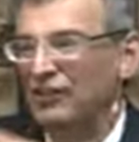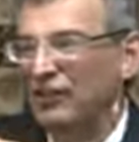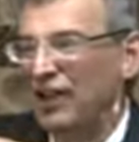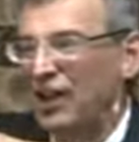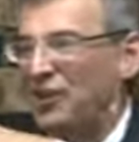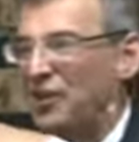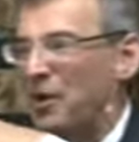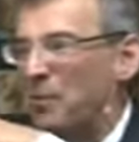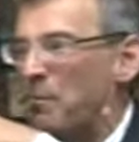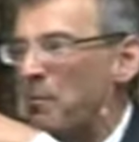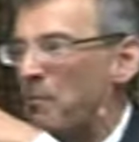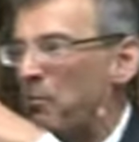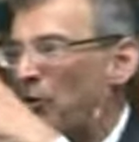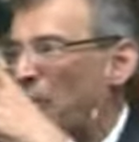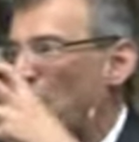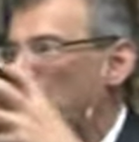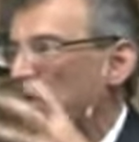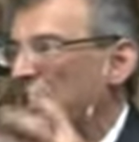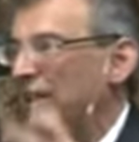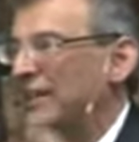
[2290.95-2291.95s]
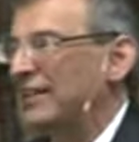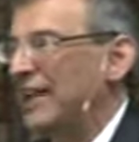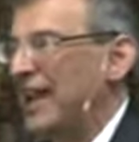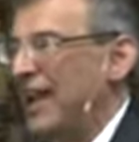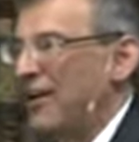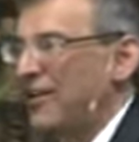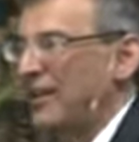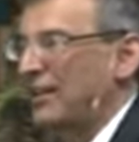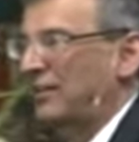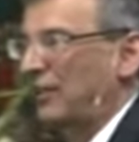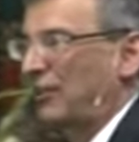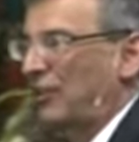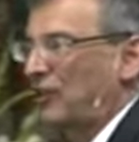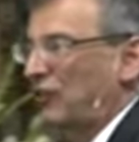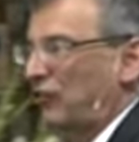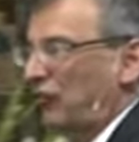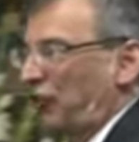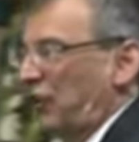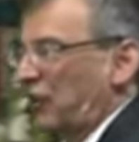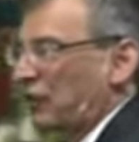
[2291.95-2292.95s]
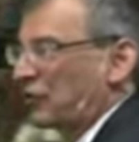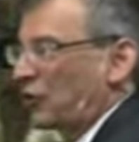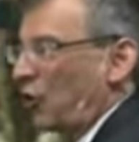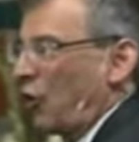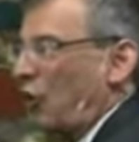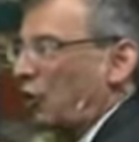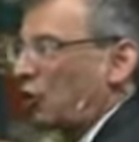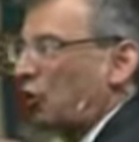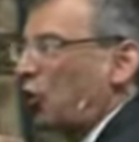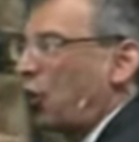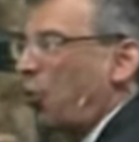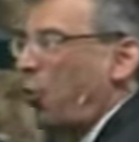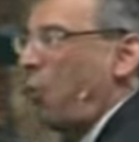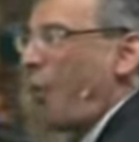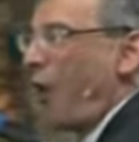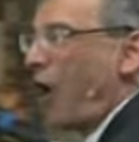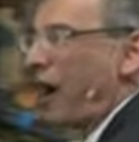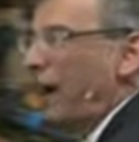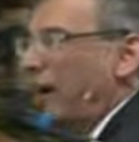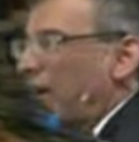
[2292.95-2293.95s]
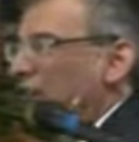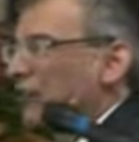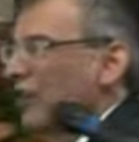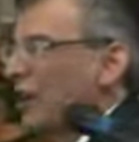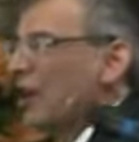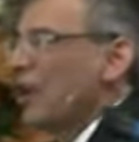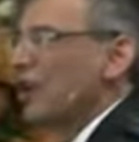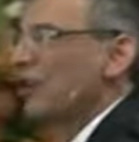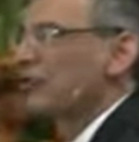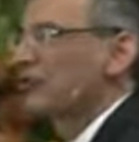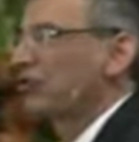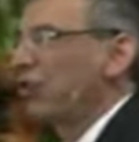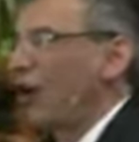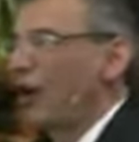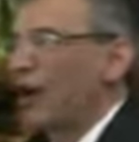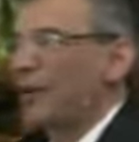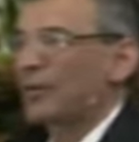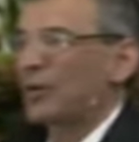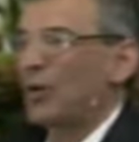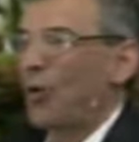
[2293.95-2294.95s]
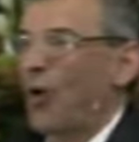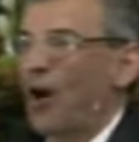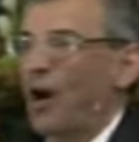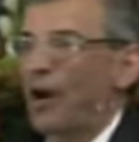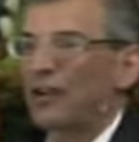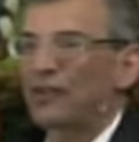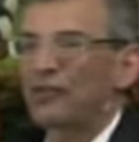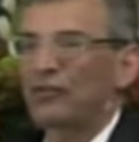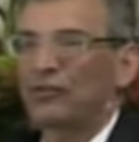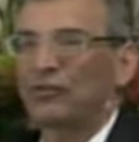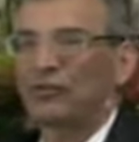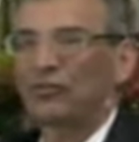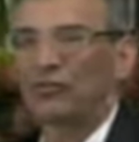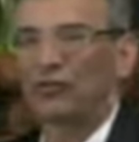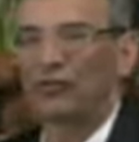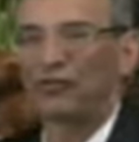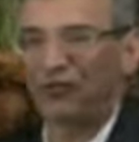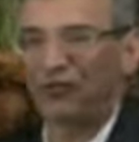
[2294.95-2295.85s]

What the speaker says: They say they're broken down into these things called quarks, charm quarks,